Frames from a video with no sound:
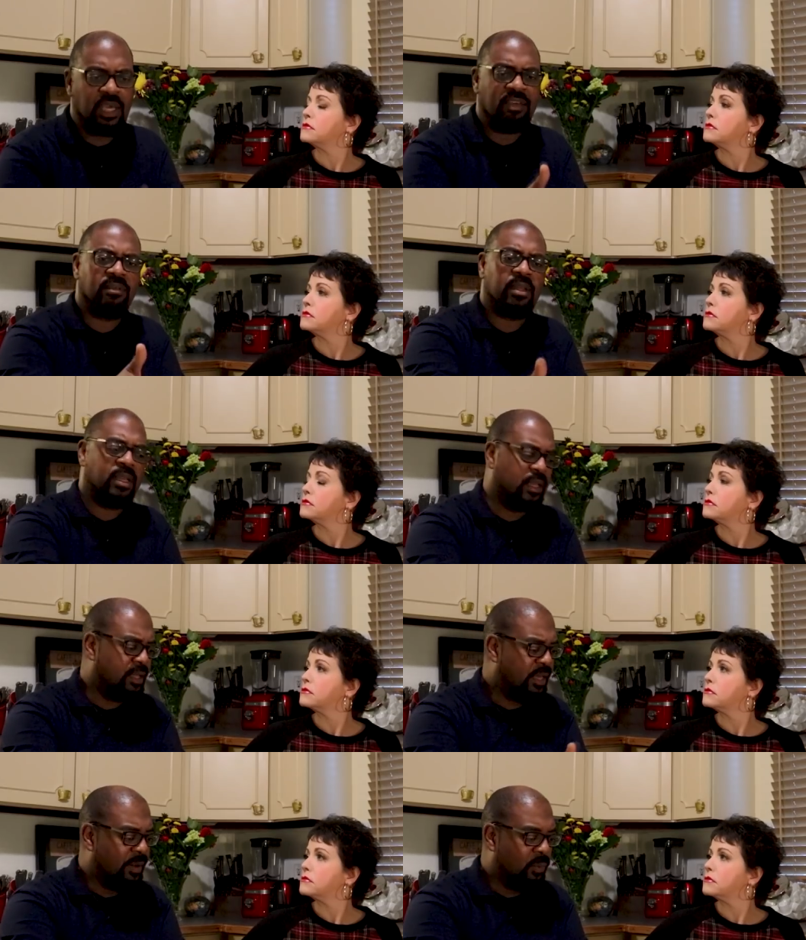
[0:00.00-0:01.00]
Speaker 1: even
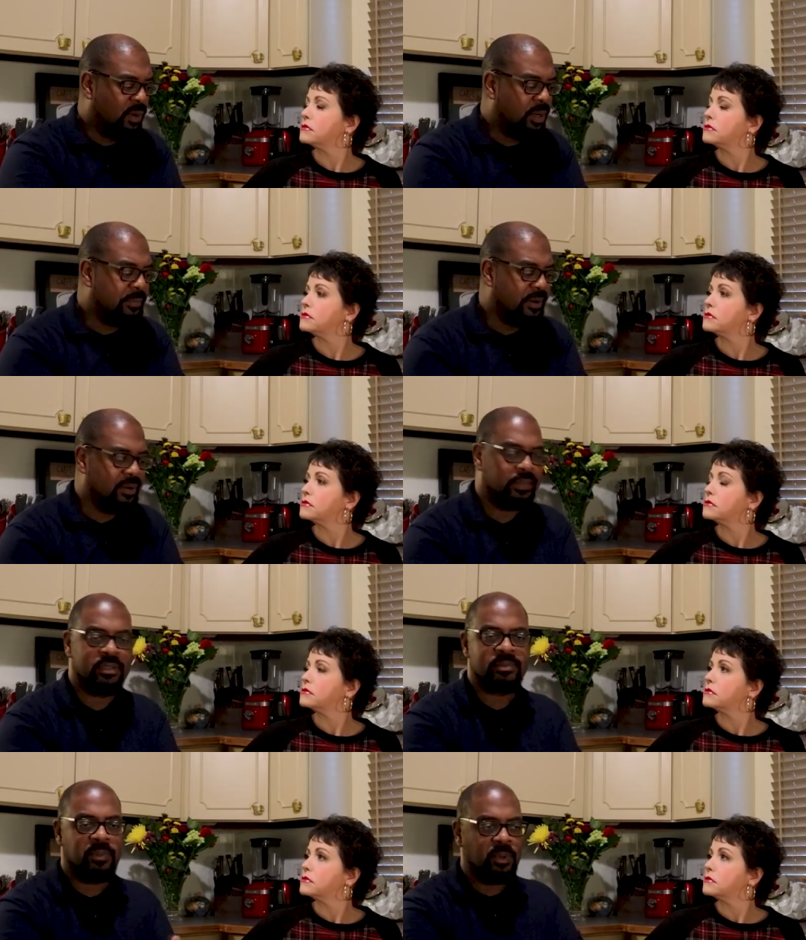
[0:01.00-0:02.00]
at Walmart,
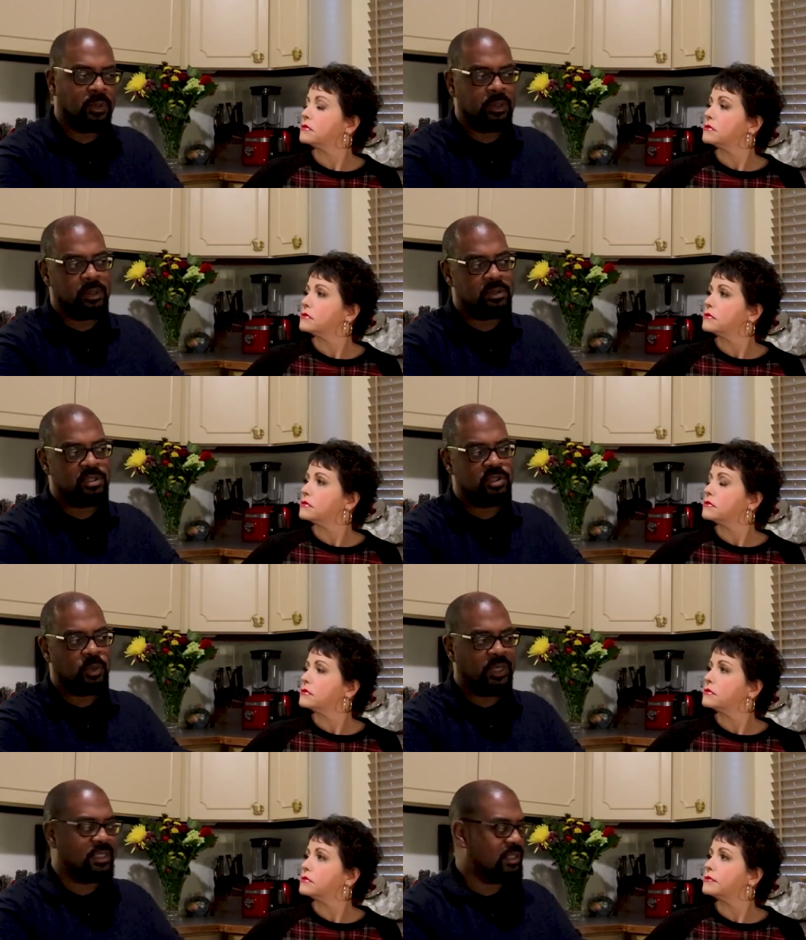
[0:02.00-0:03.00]
there's more
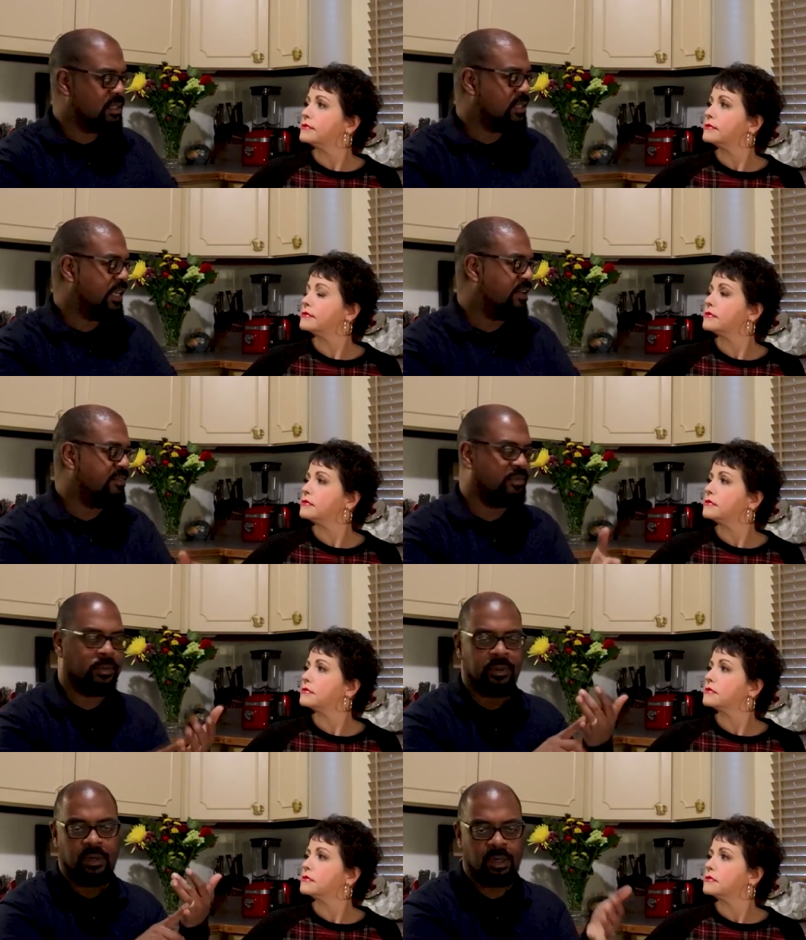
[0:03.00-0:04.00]
choices now
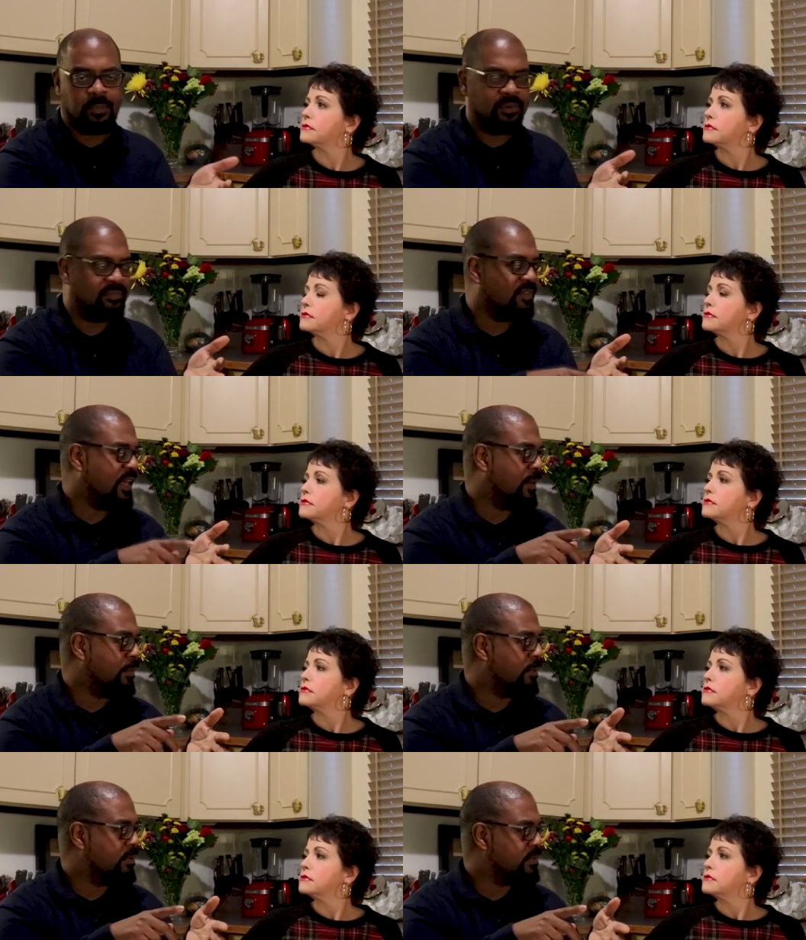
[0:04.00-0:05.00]
for almond
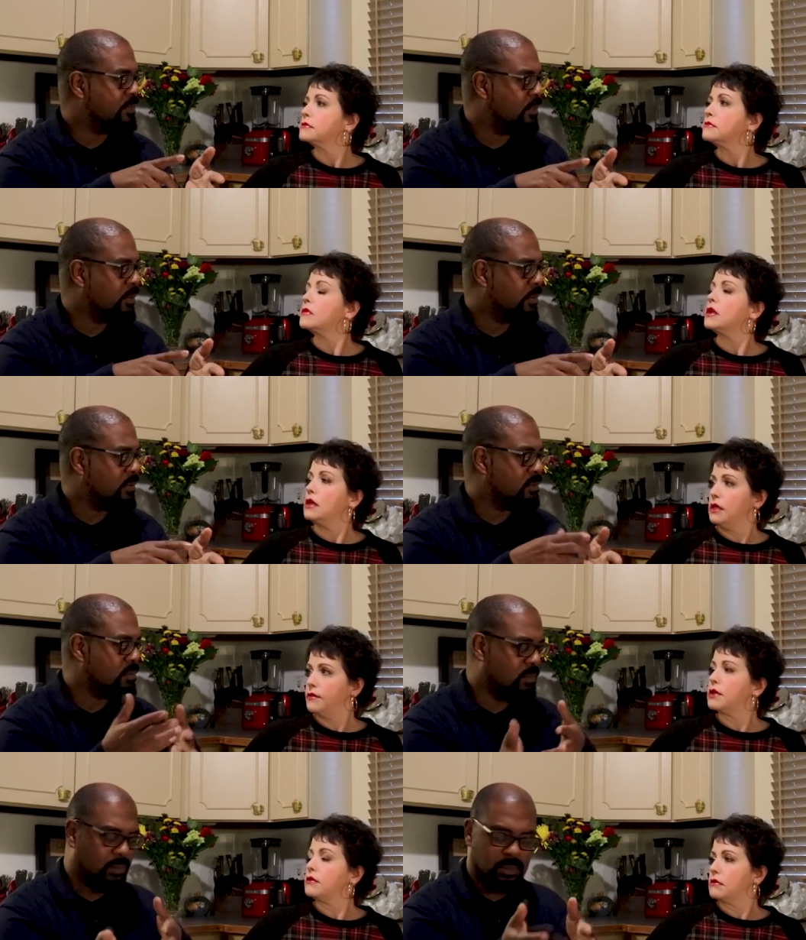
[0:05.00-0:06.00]
flour. There's more.
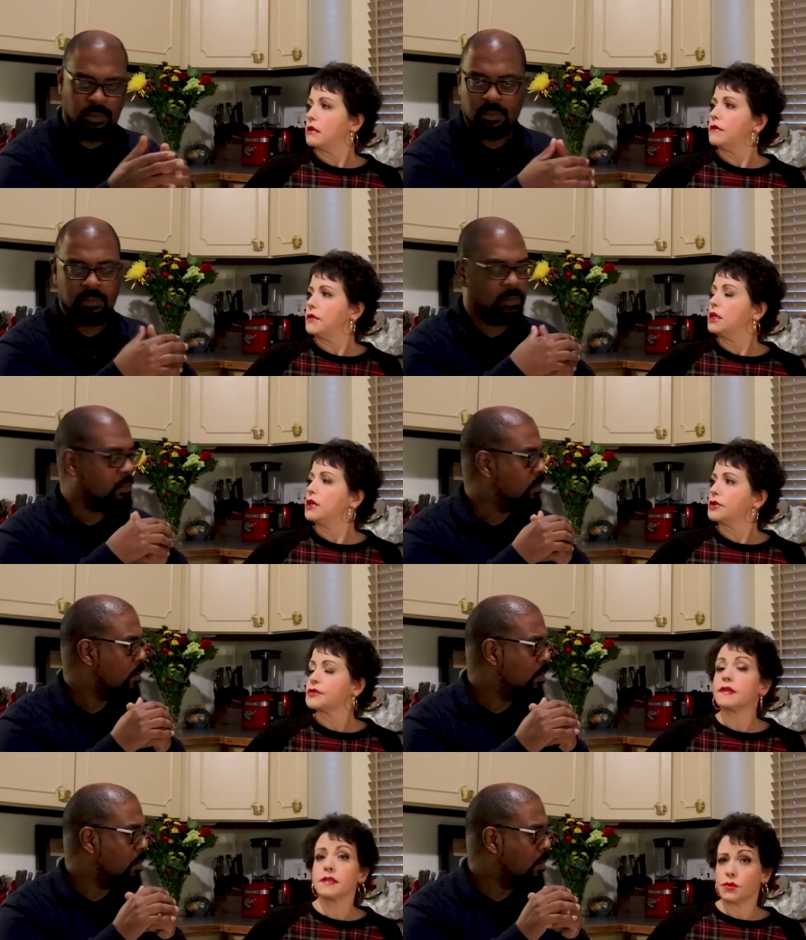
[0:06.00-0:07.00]
Speaker 2: Even in the year
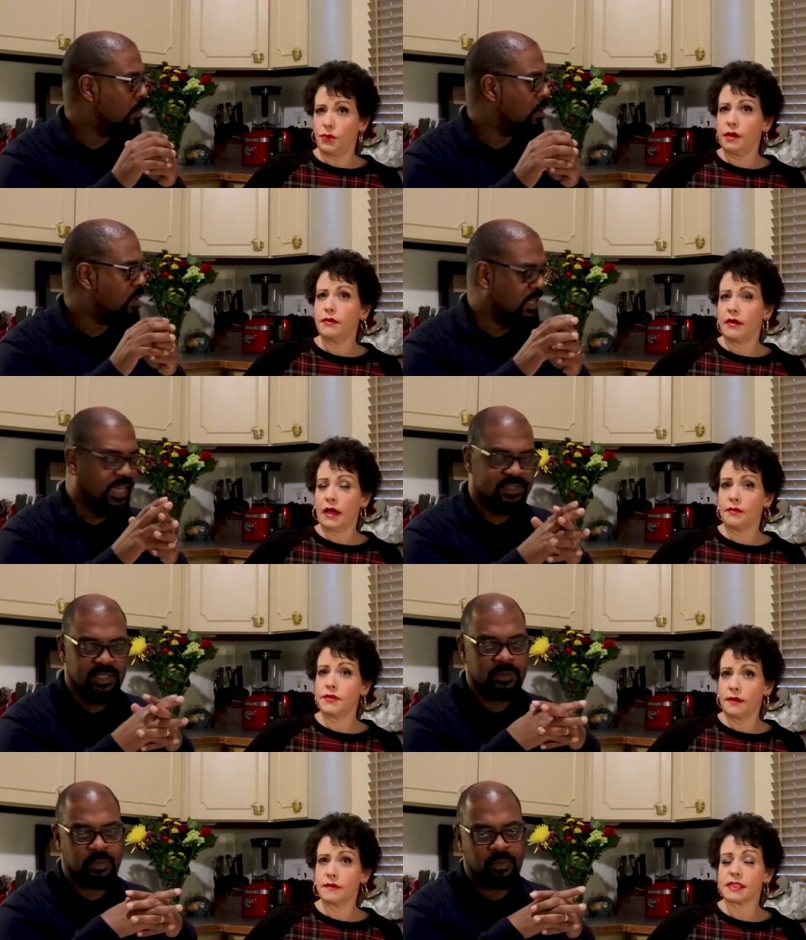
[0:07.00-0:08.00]
since we yeah, have
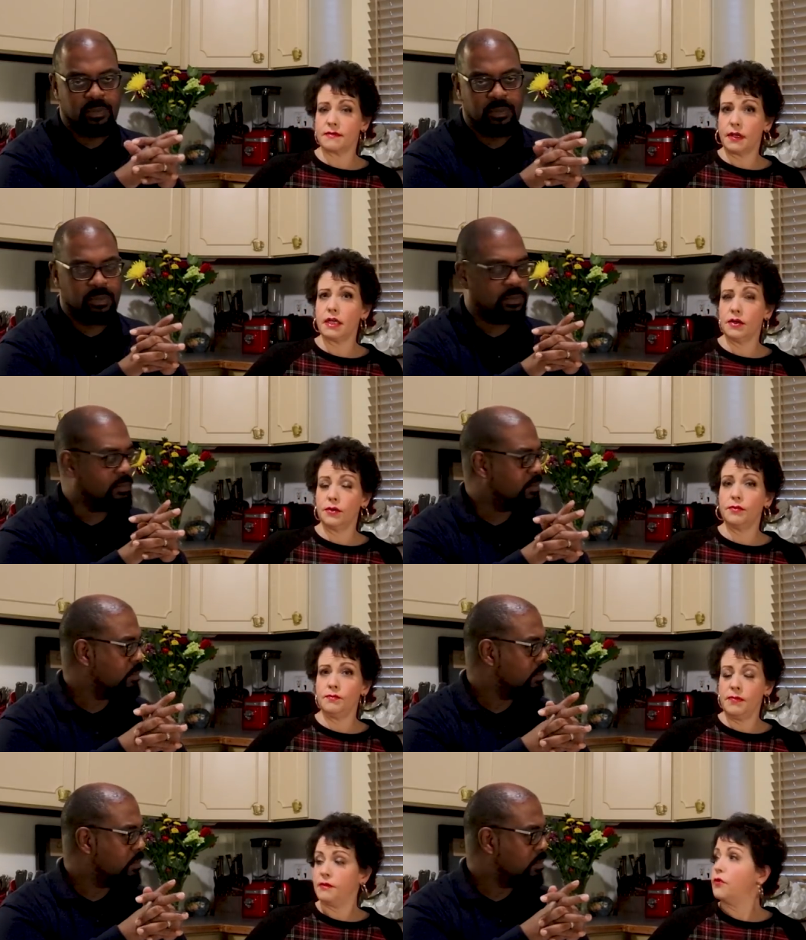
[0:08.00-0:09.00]
since, done this video
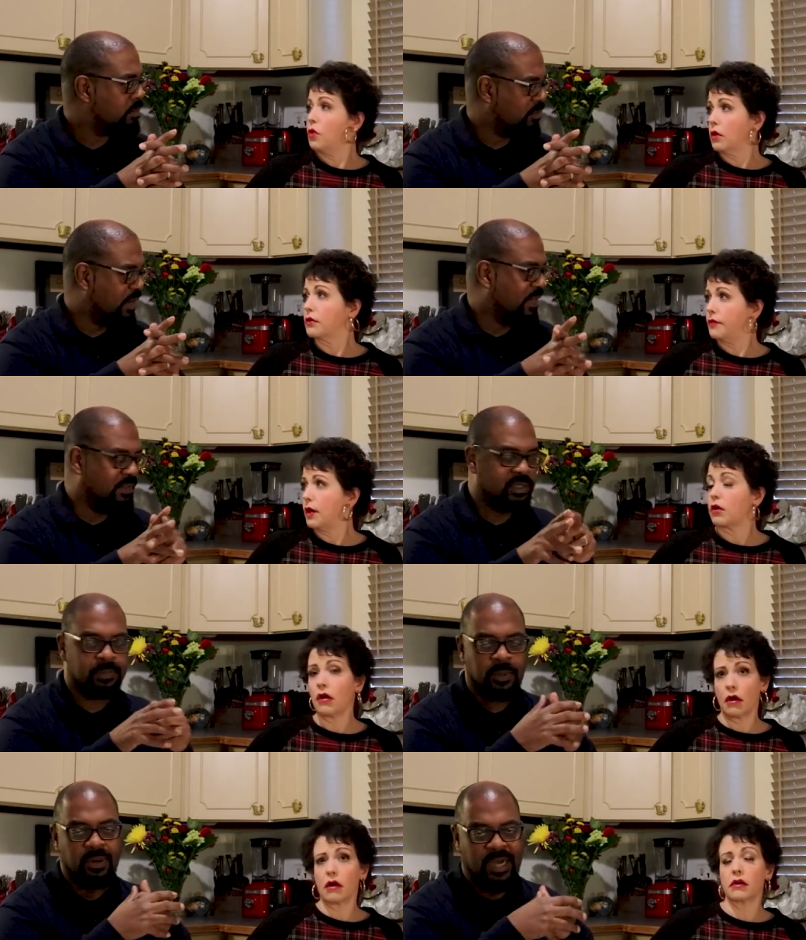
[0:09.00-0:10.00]
before. Right. There there's
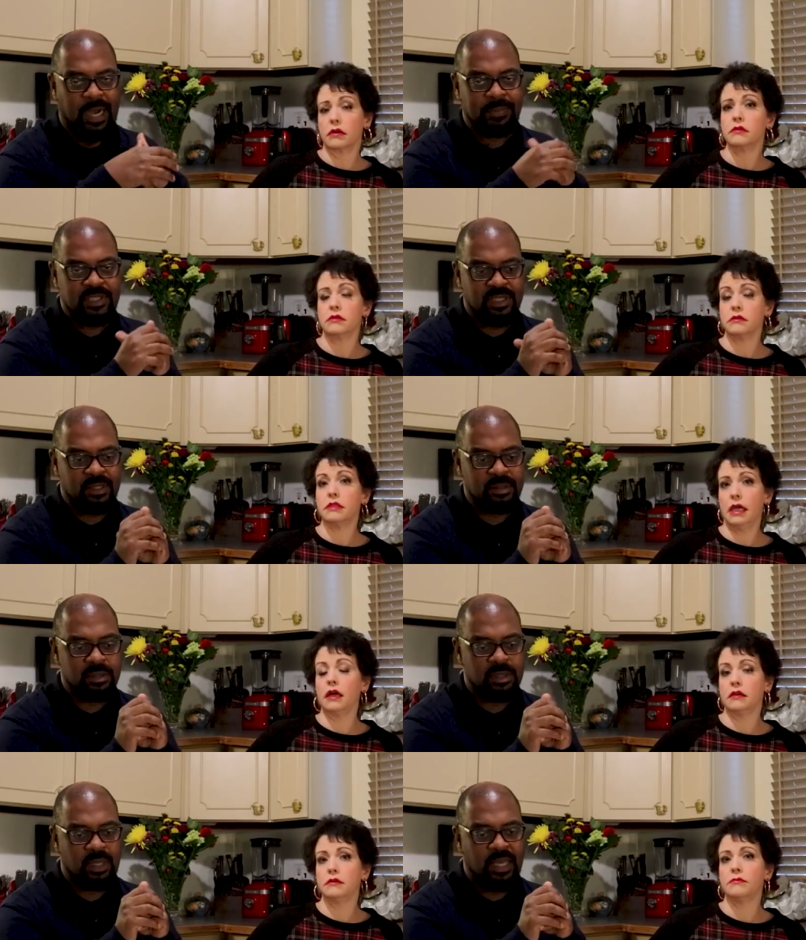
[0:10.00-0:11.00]
are, more options.
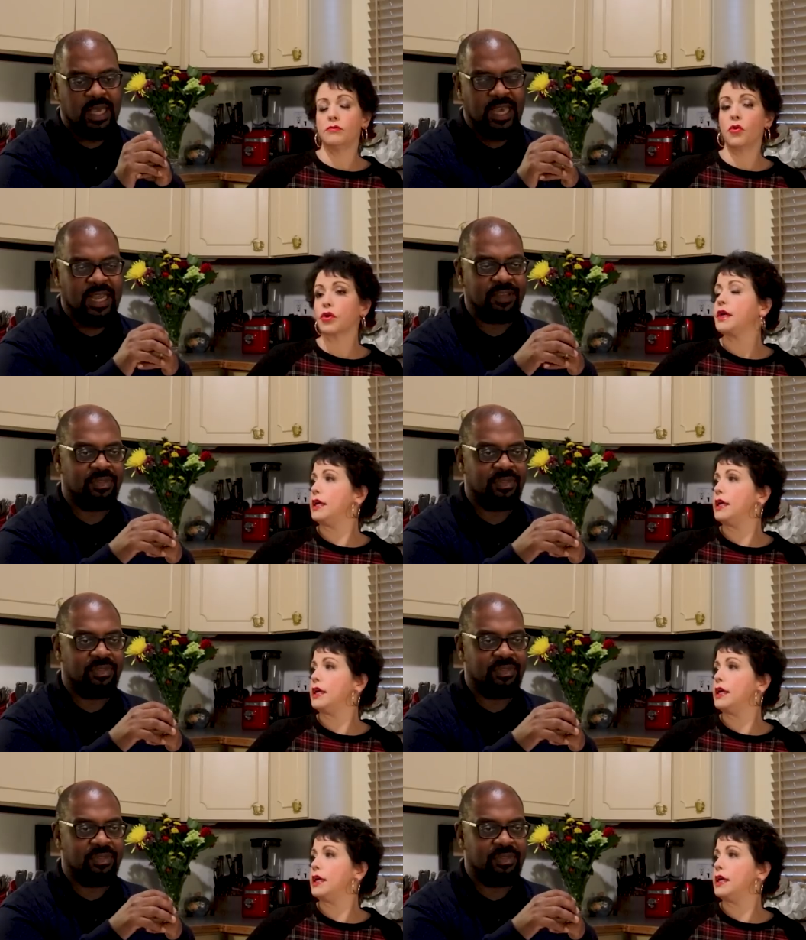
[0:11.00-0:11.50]
Yeah. More and